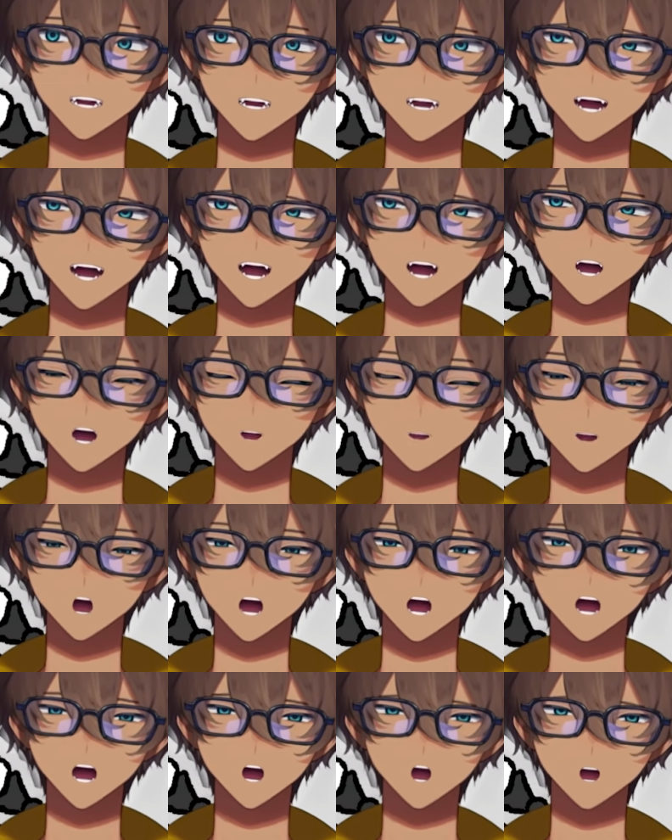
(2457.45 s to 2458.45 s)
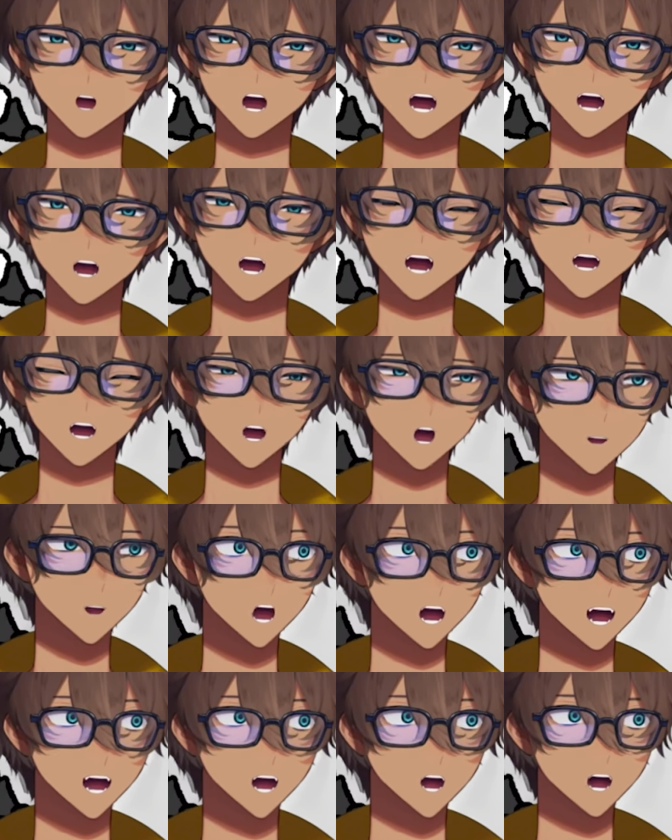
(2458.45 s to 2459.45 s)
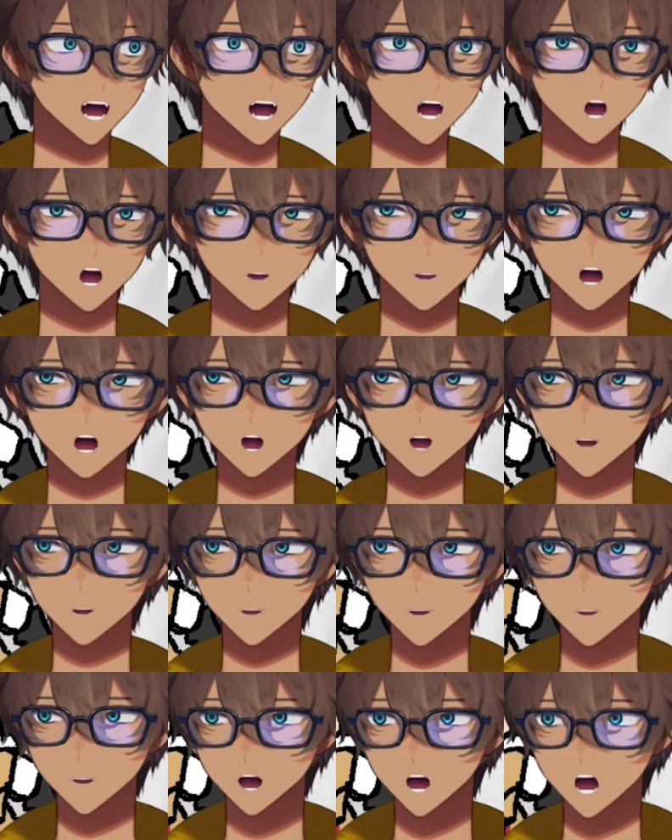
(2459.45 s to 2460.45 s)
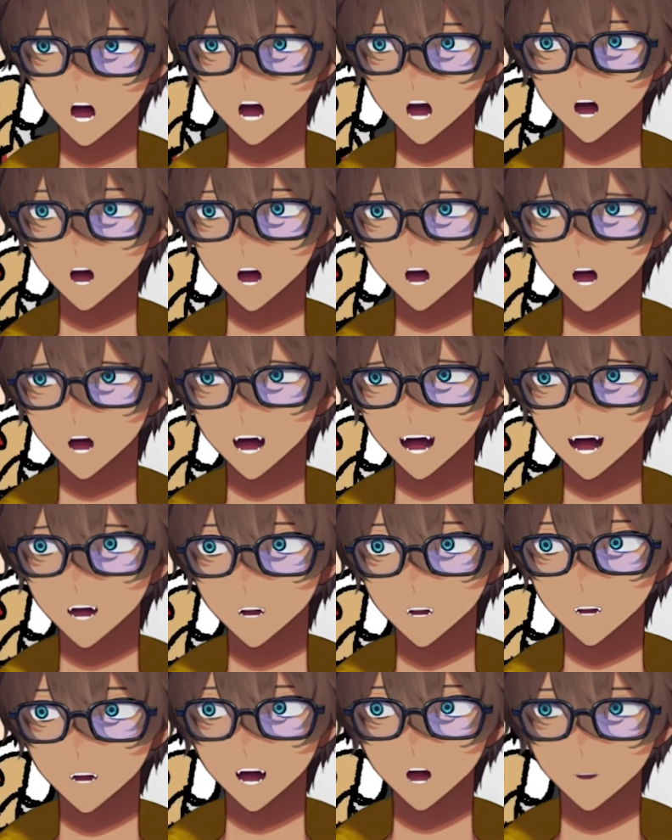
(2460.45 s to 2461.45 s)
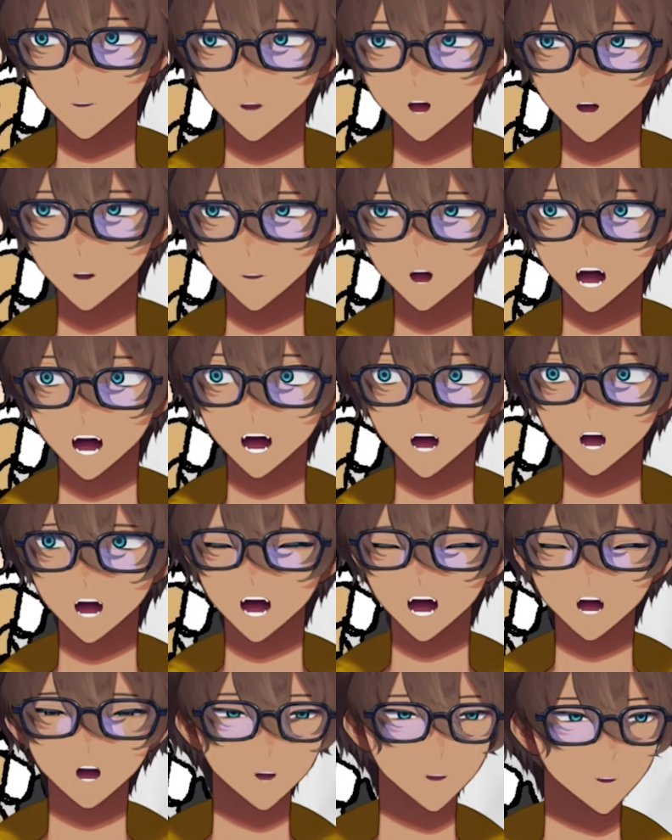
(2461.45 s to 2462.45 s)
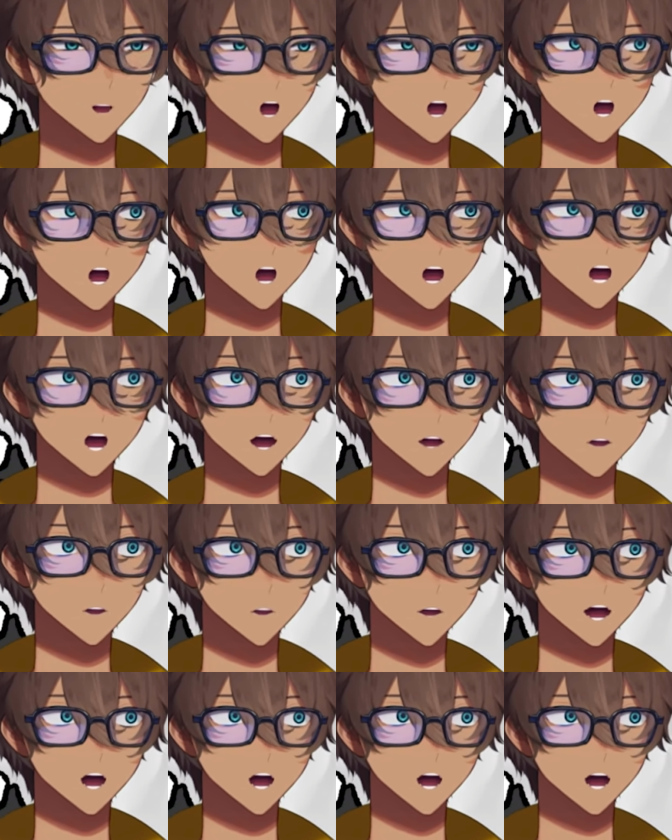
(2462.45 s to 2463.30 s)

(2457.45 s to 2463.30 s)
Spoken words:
I thought they were like danger puddles before. Now, like, how did we just go